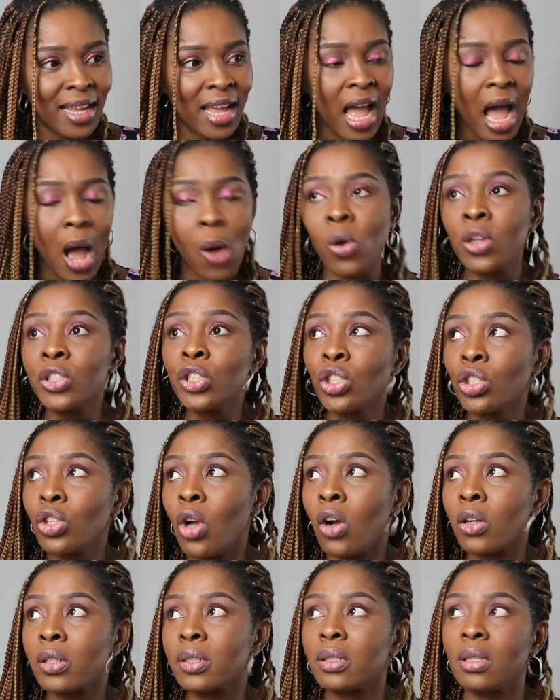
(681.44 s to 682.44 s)
I was
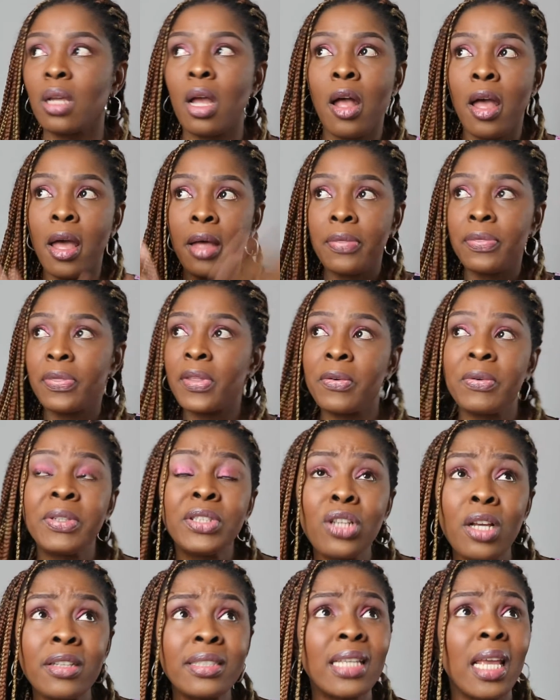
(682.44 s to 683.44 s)
shocked. The
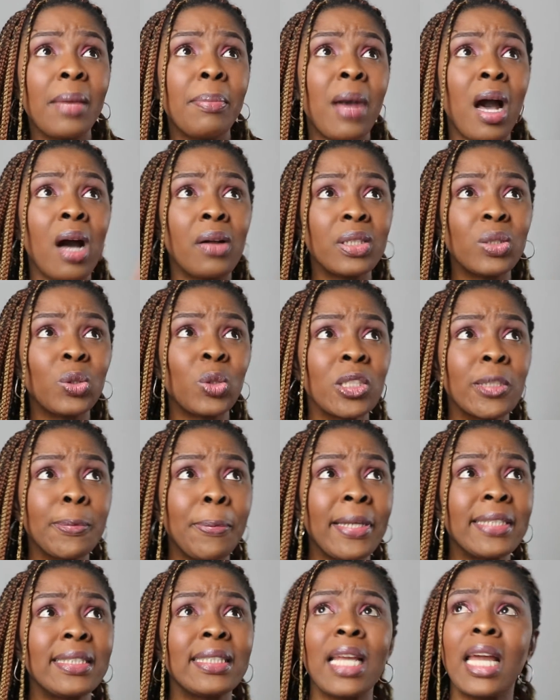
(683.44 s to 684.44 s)
results came out, it was
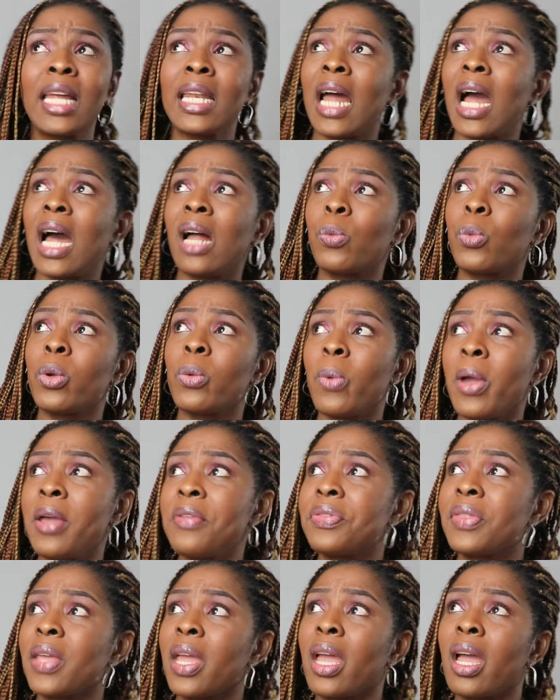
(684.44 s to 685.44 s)
pasted, and we
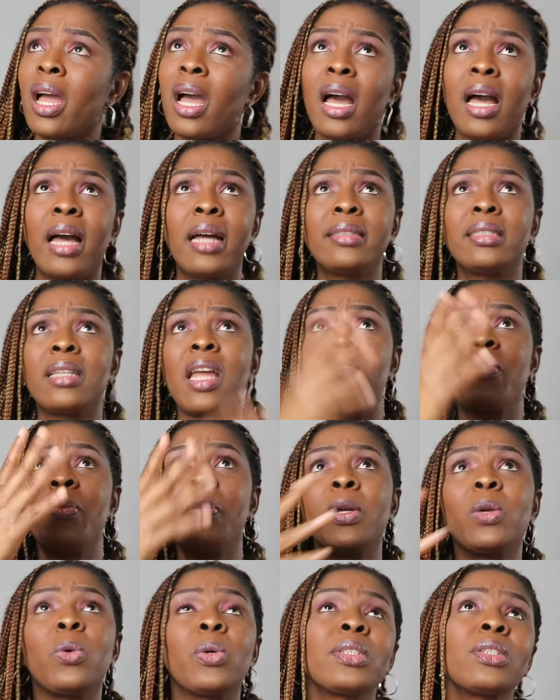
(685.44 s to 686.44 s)
went there and
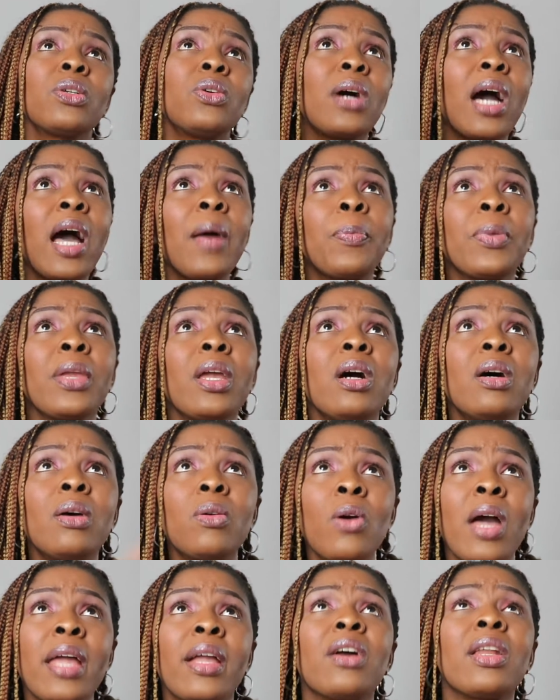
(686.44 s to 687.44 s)
everybody was all happy.
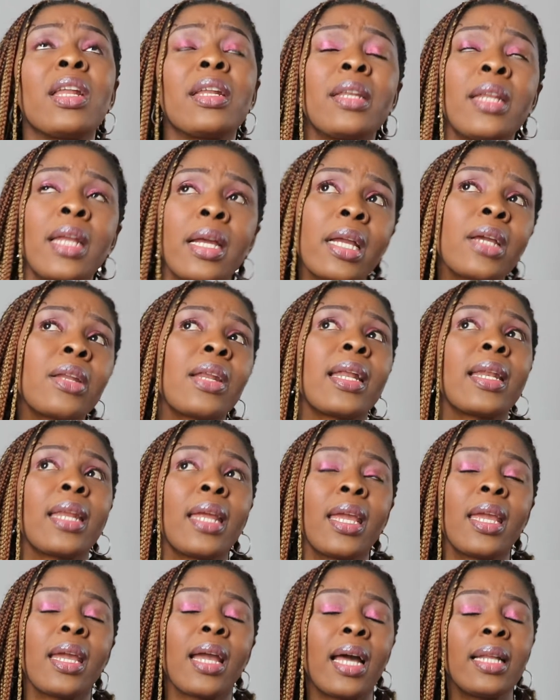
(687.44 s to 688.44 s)
Oh, I got an A, I got an
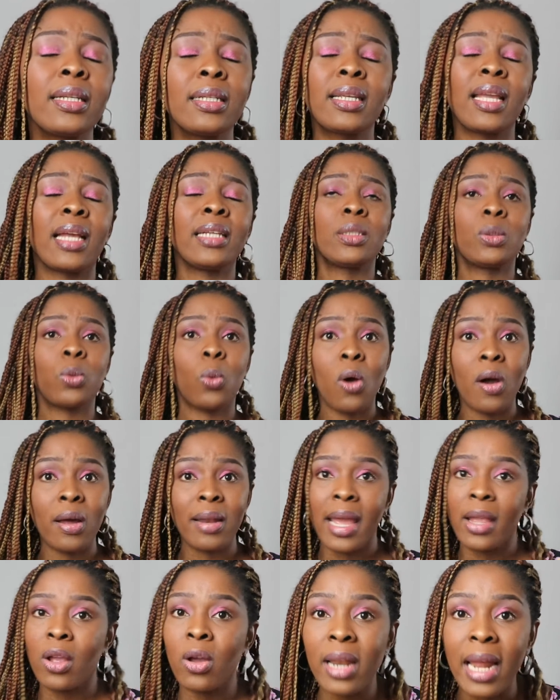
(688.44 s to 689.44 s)
A. And guess what?
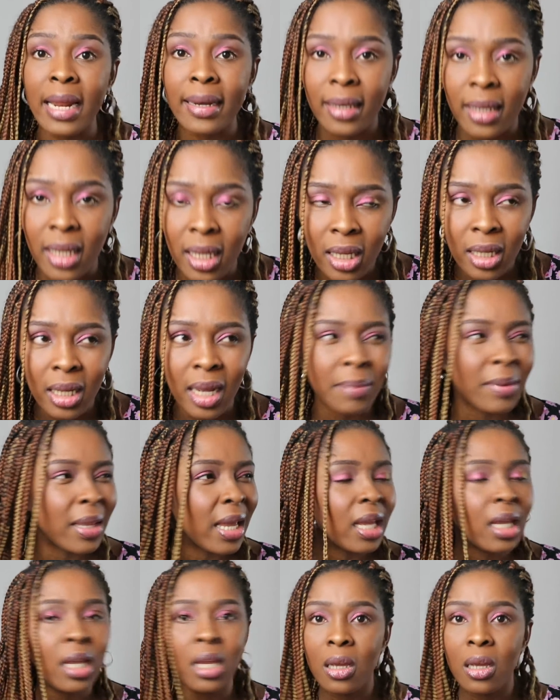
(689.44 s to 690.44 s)
I got an E. I'm like,